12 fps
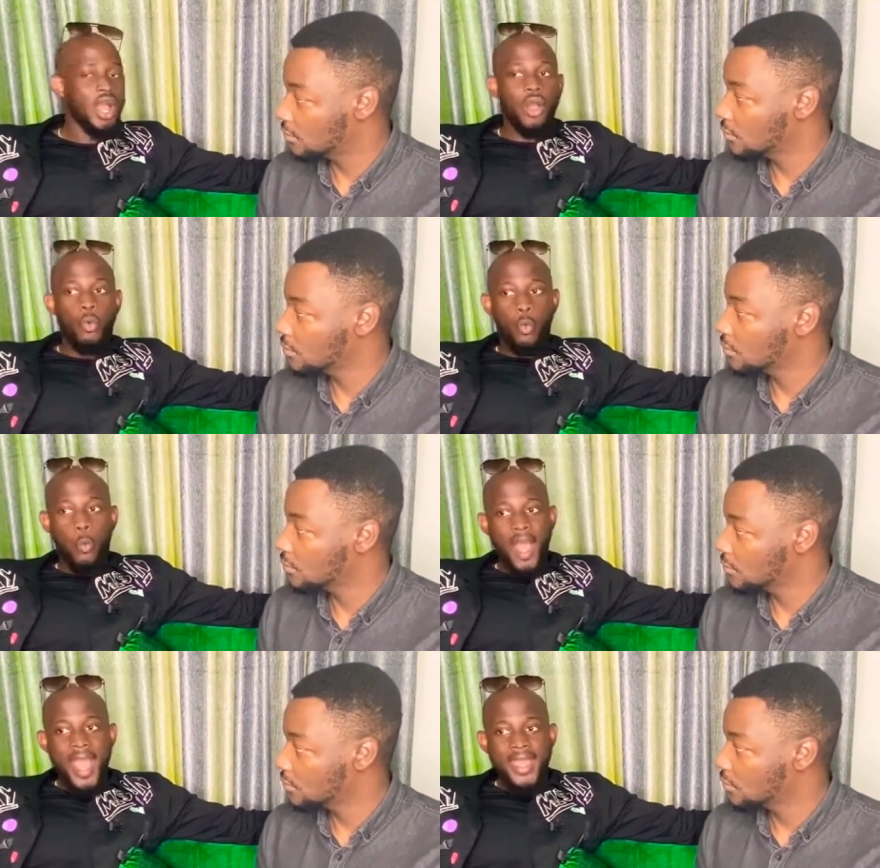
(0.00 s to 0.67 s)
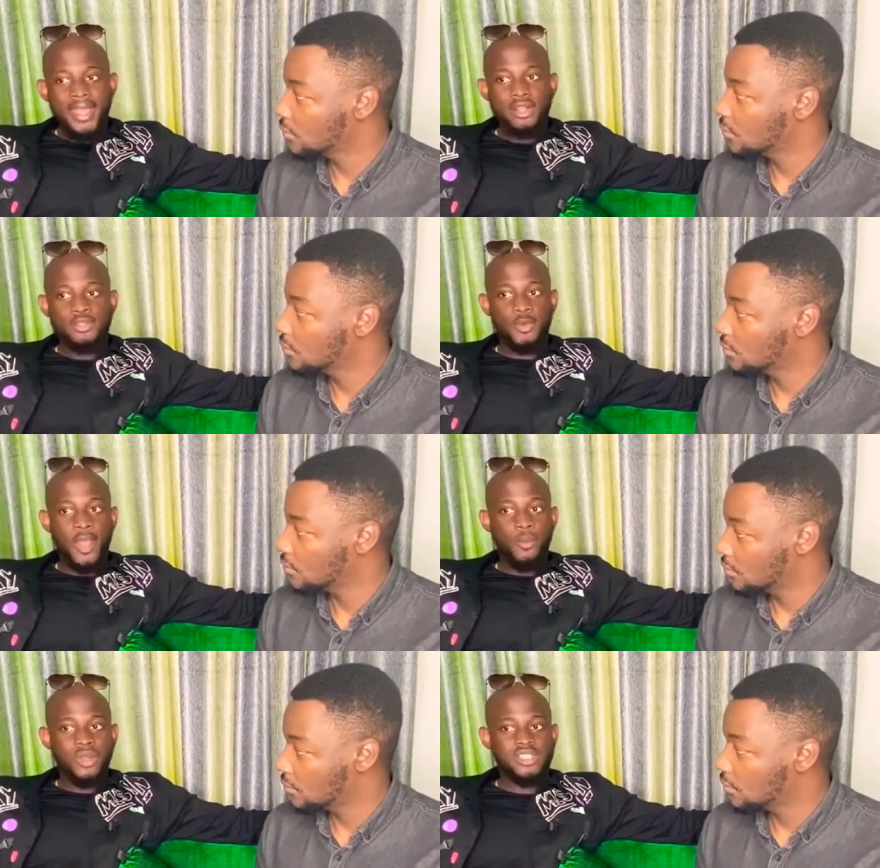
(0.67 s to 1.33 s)
Speaker 1: why do i
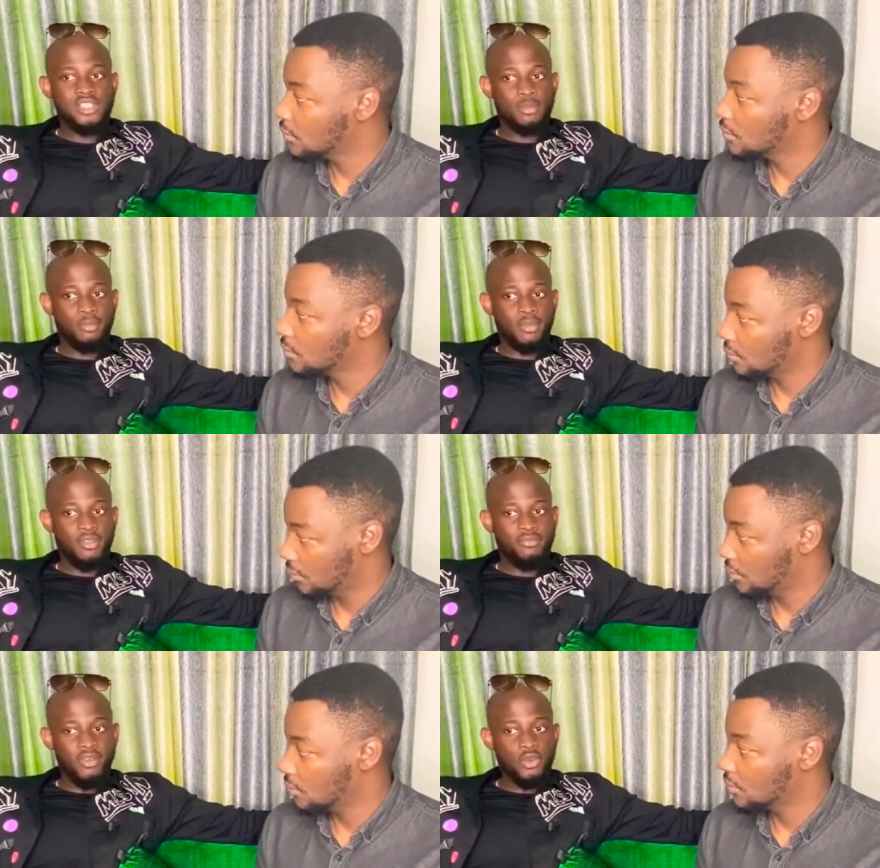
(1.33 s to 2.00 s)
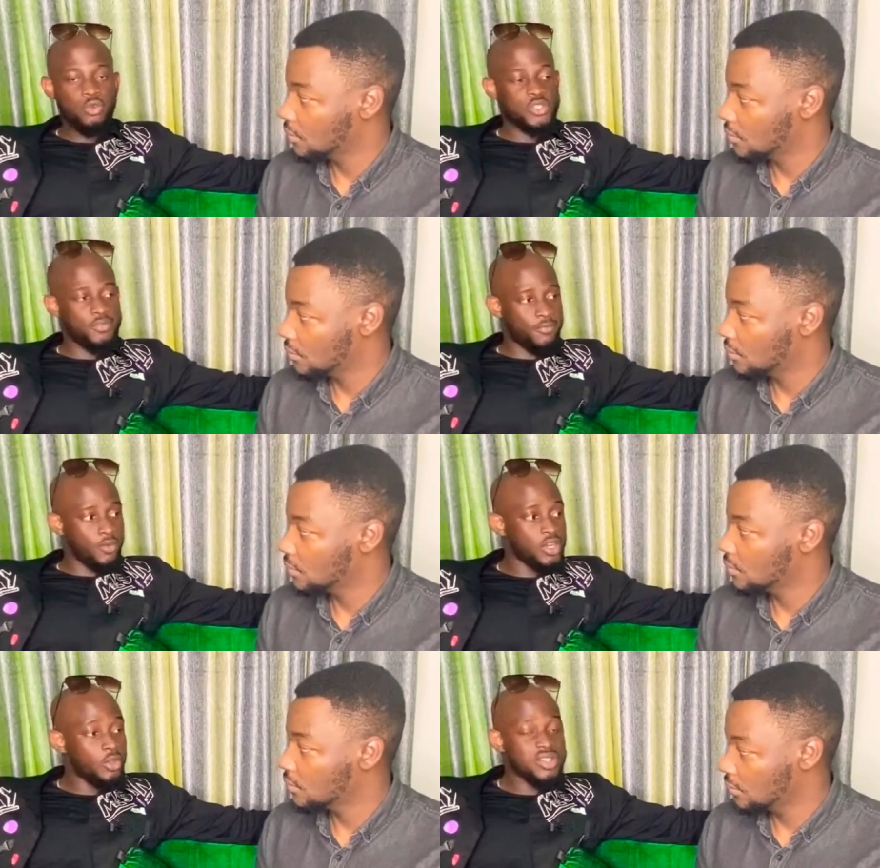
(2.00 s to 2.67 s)
want some a friend who's funny
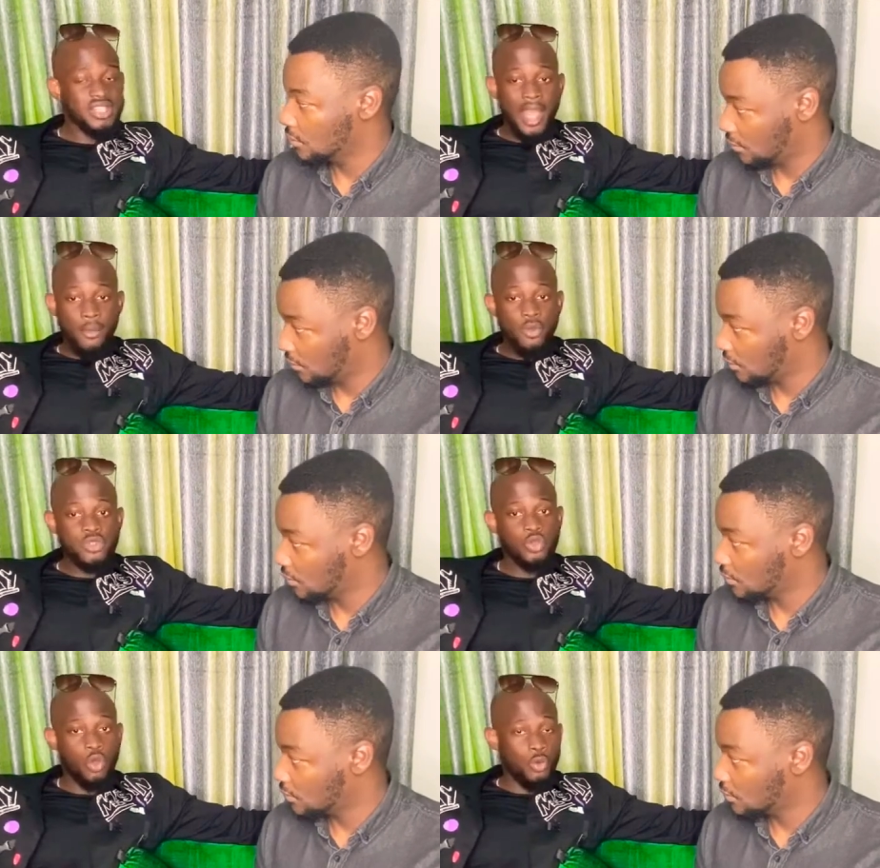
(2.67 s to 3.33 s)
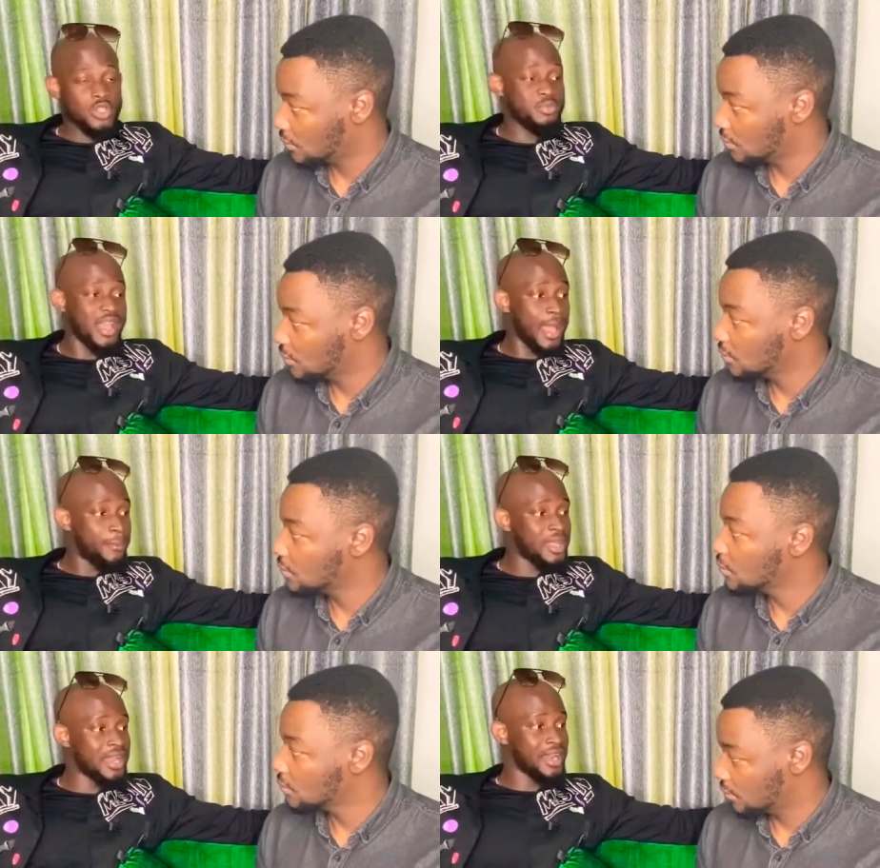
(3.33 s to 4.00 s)
because i want to always be happy
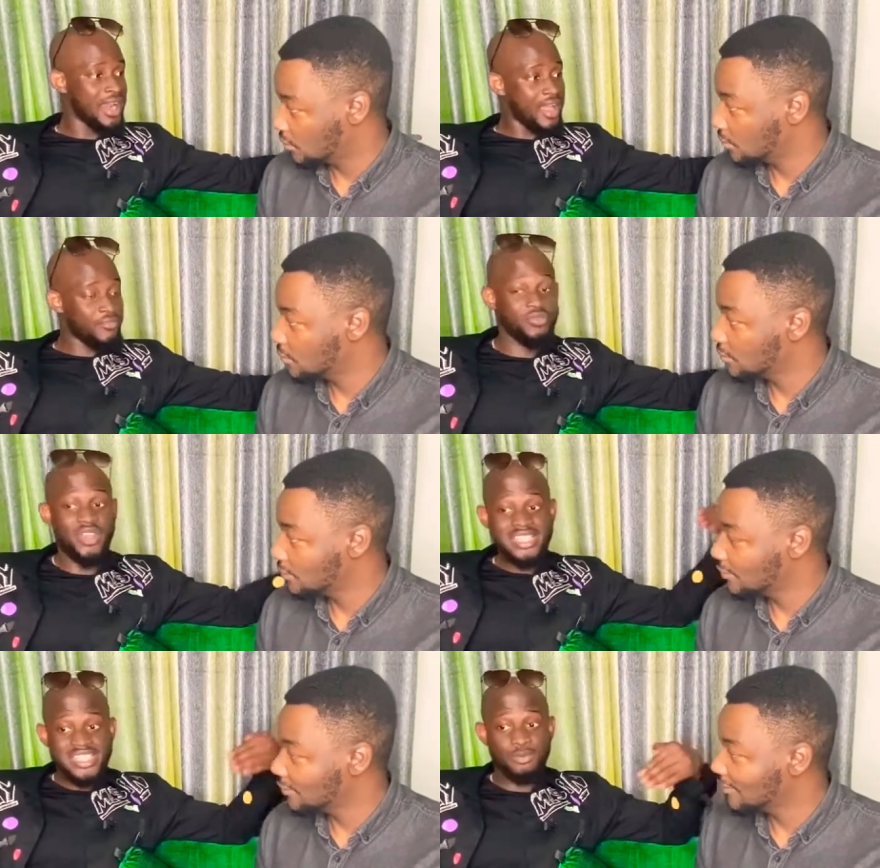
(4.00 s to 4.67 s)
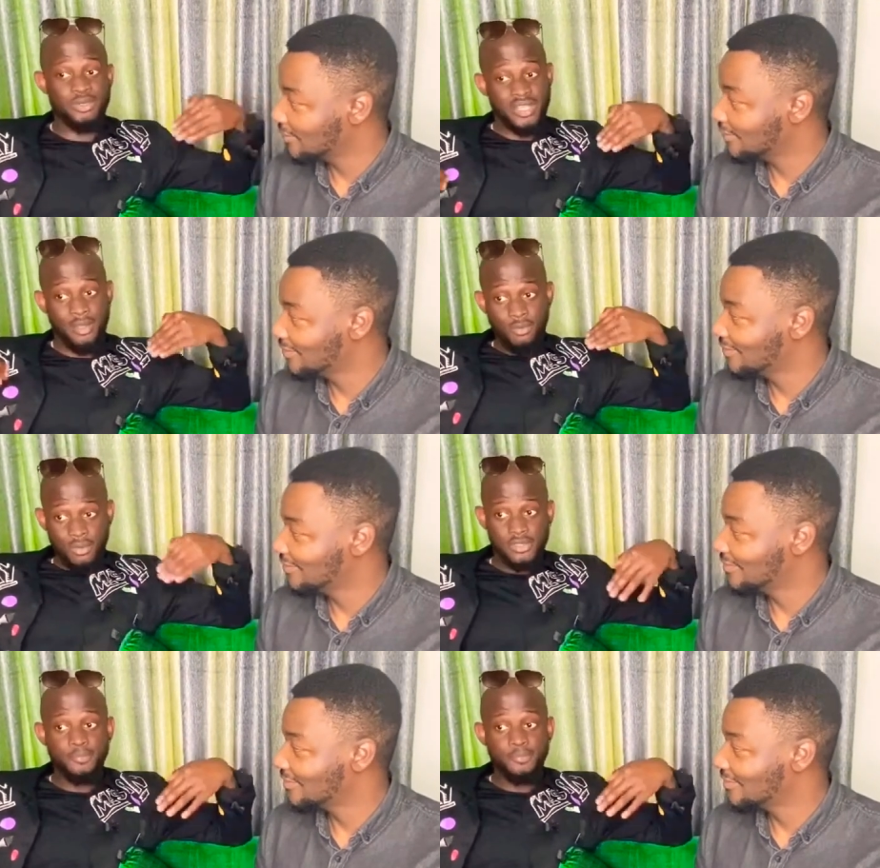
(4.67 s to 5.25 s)
and laugh that's what i want